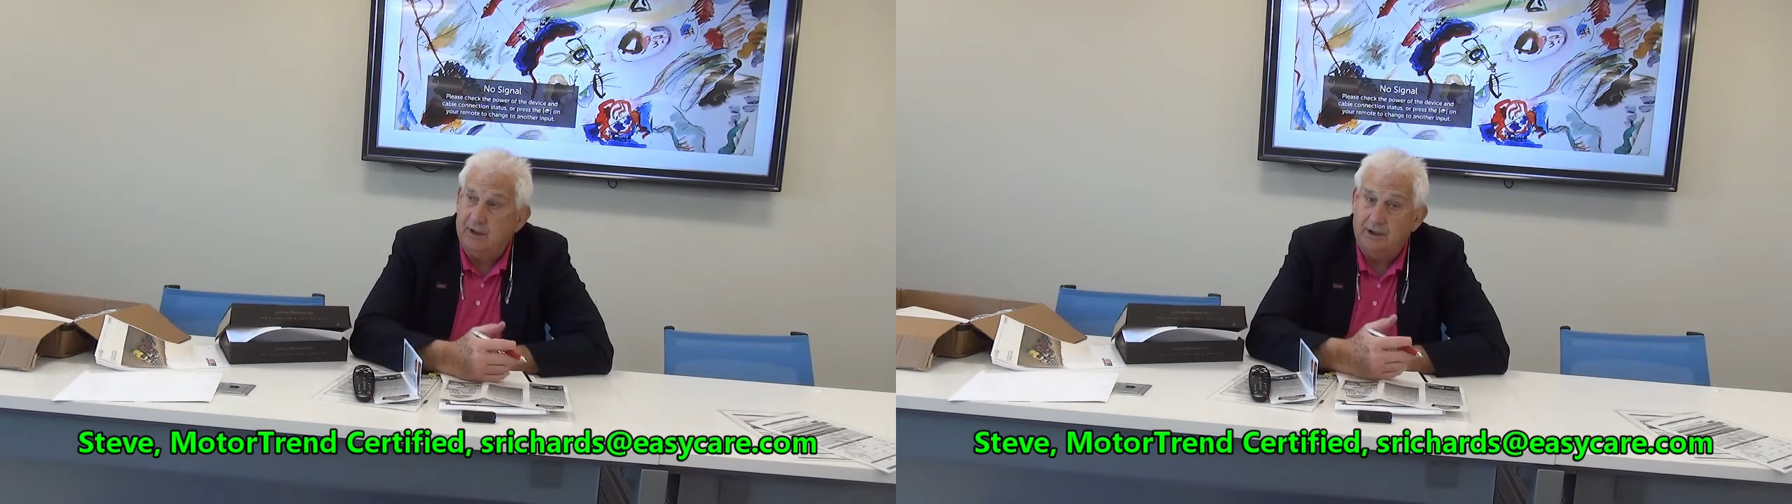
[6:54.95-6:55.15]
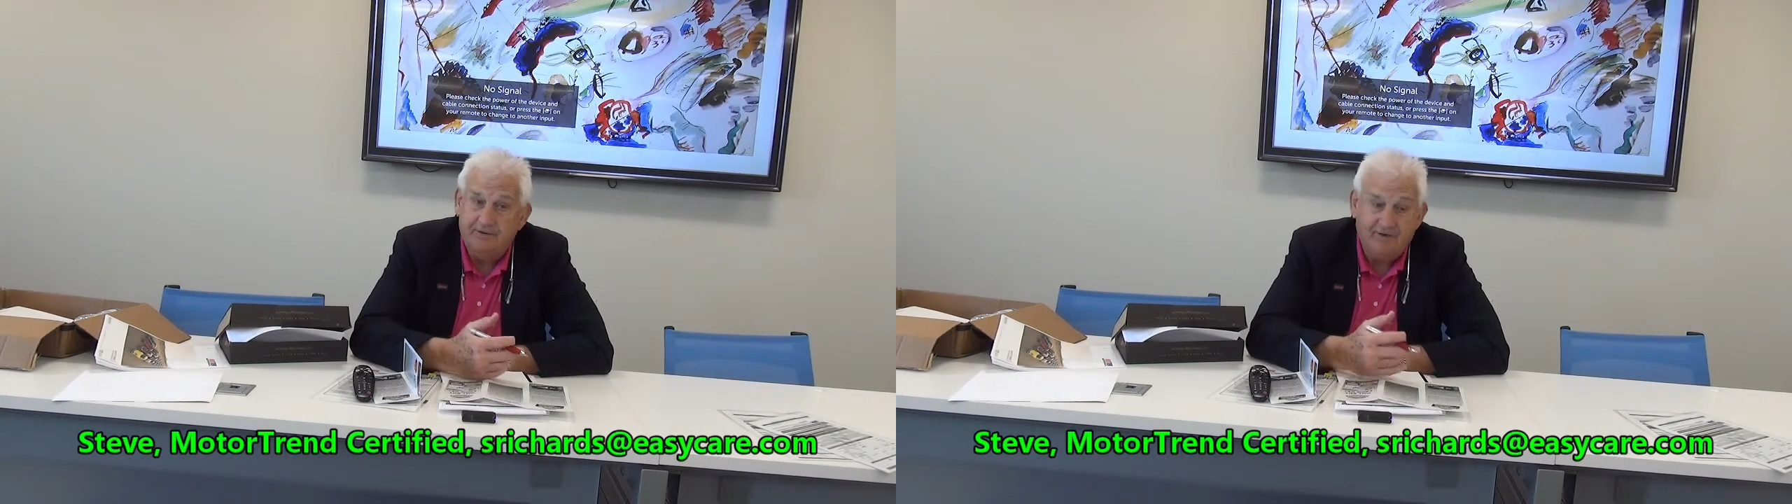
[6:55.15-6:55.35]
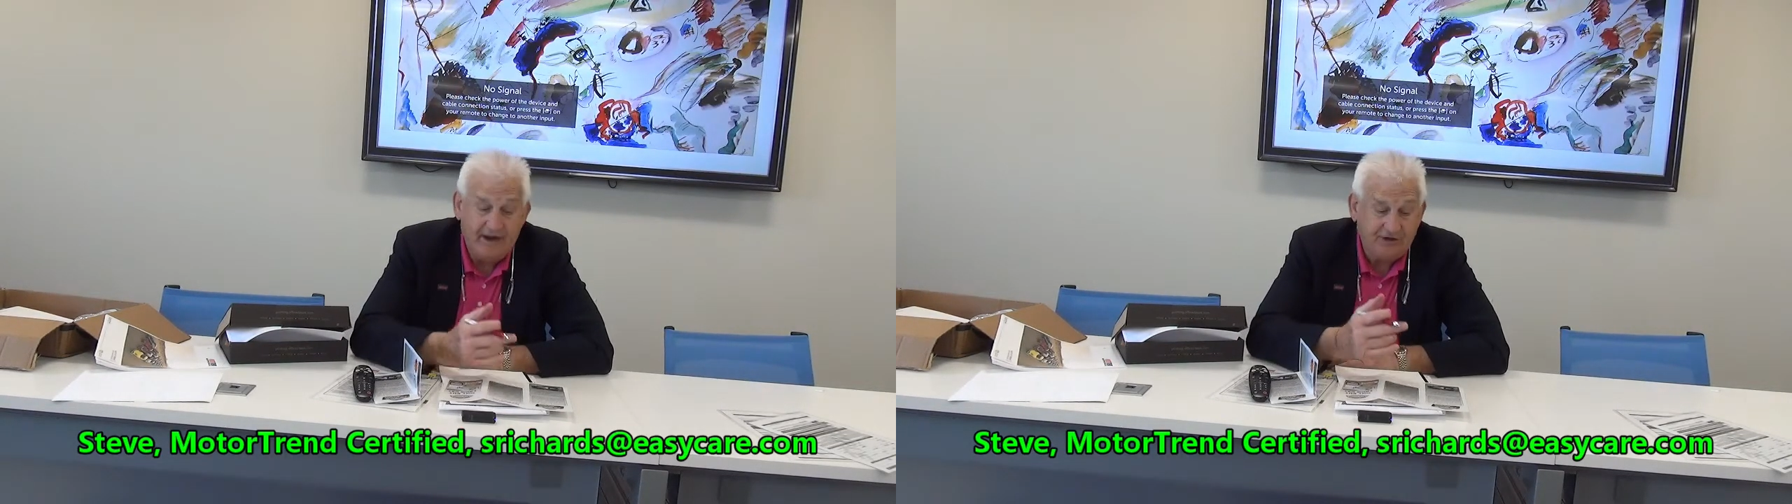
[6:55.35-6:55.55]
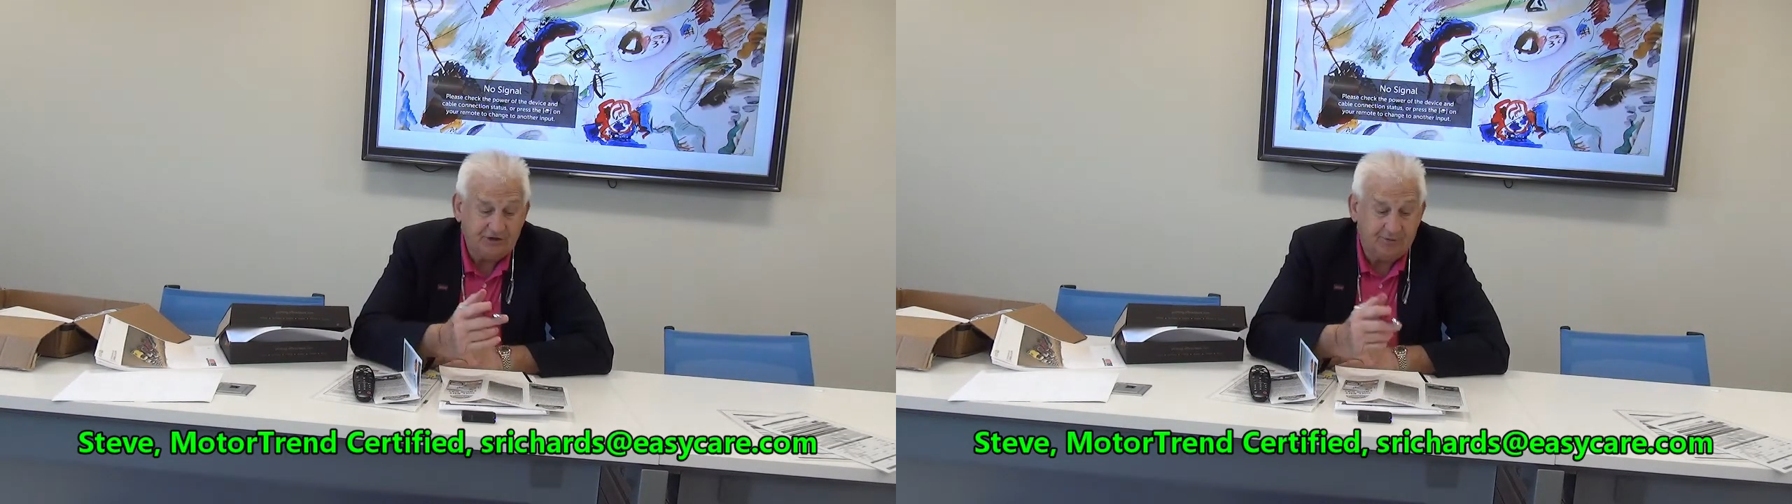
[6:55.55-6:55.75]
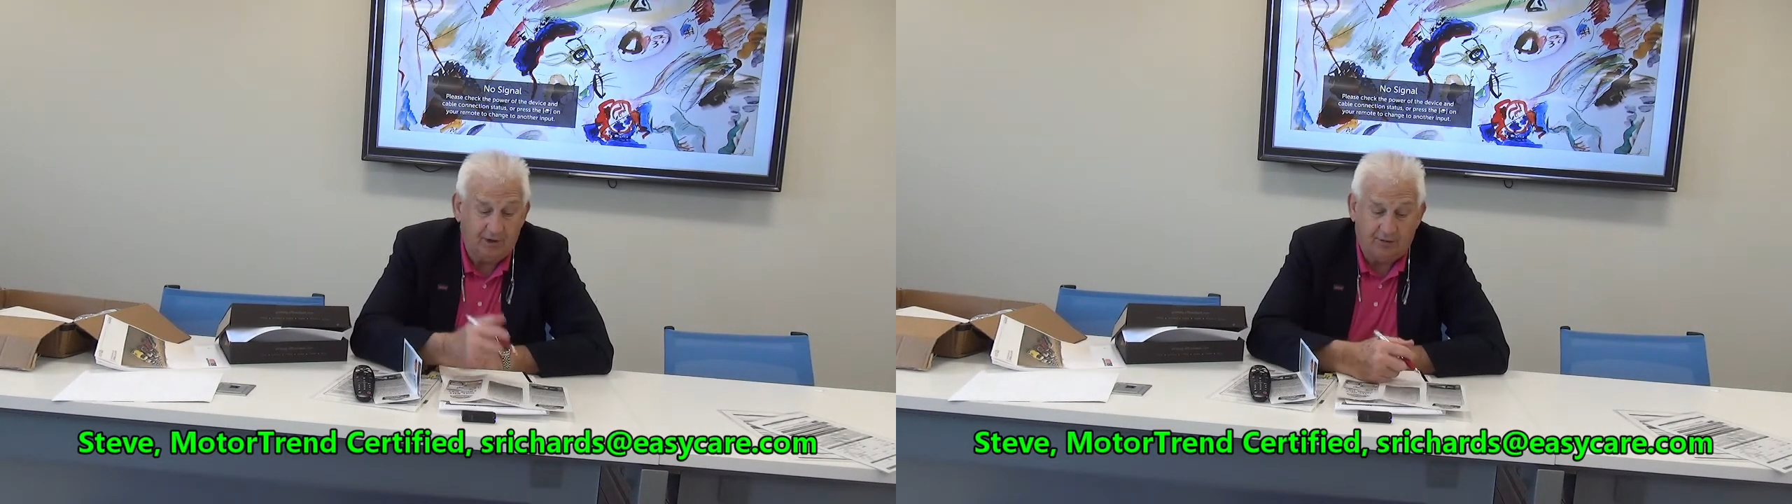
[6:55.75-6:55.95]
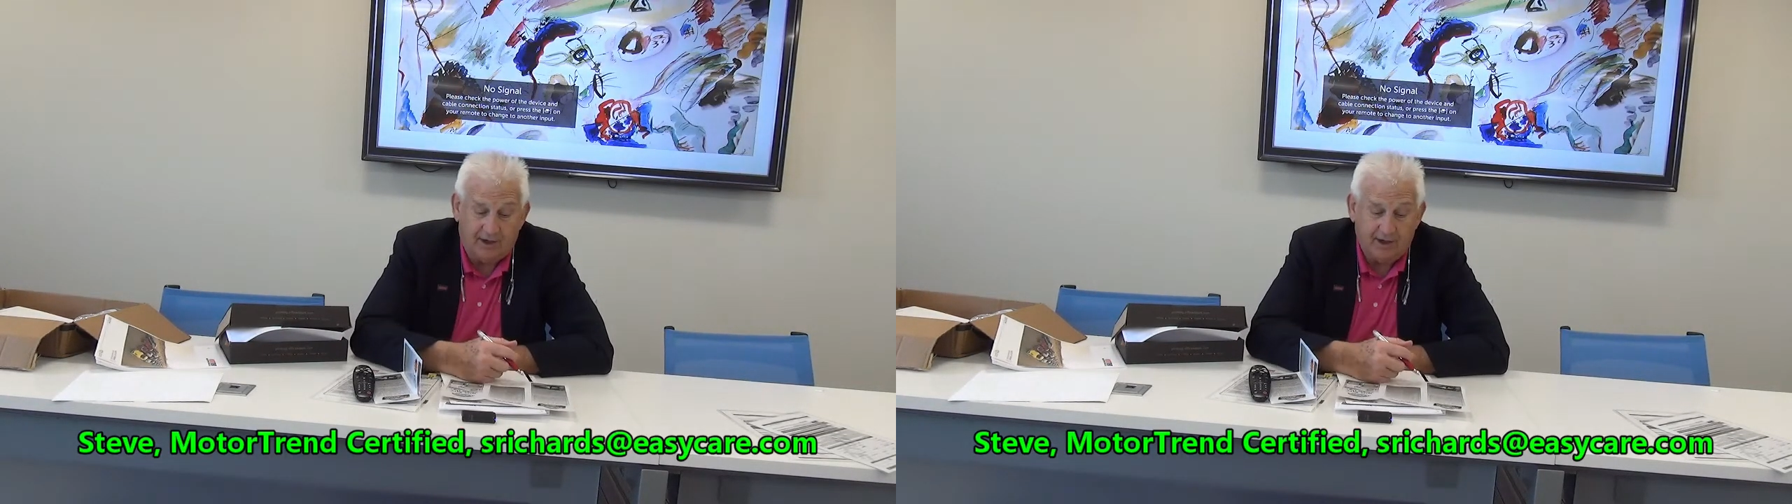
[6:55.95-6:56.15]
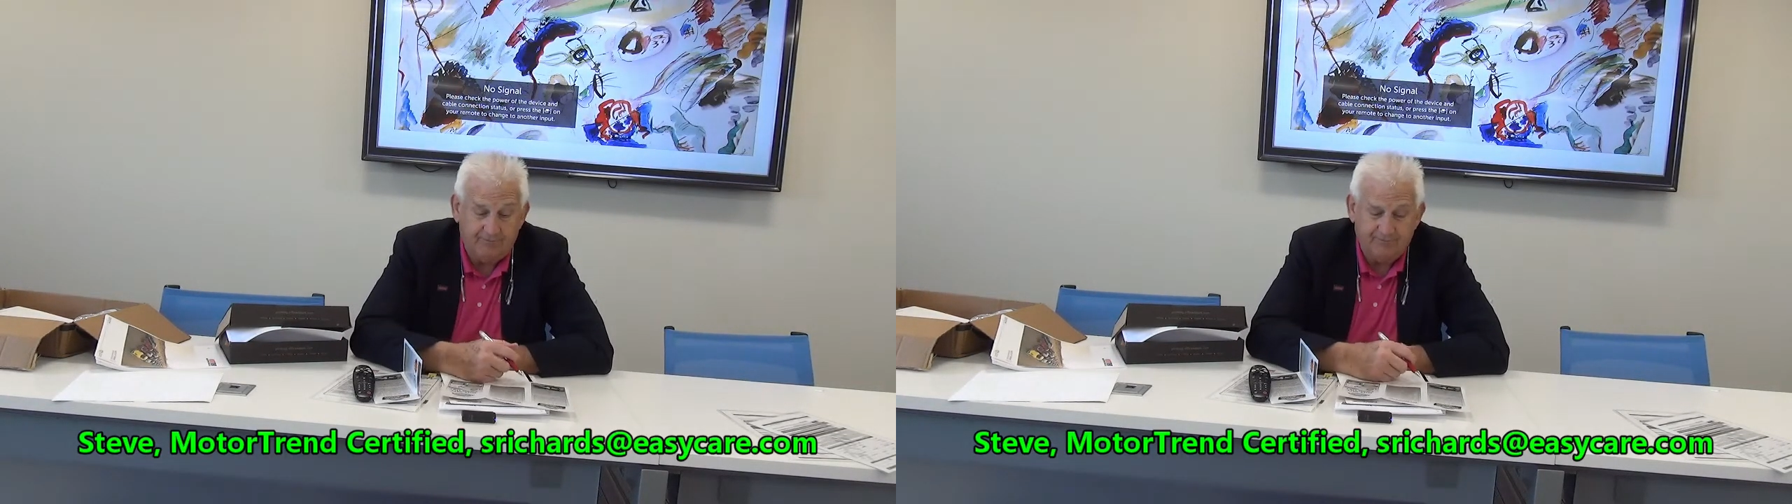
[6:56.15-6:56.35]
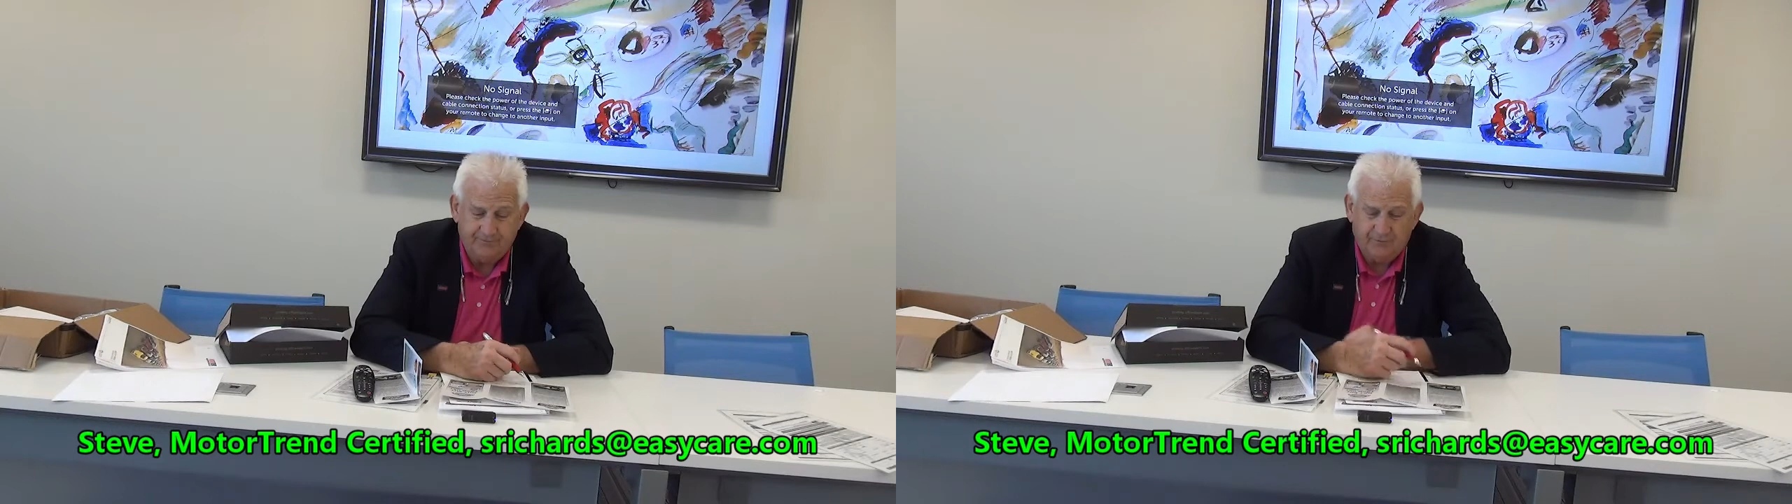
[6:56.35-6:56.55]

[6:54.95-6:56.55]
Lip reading: Advantage Program?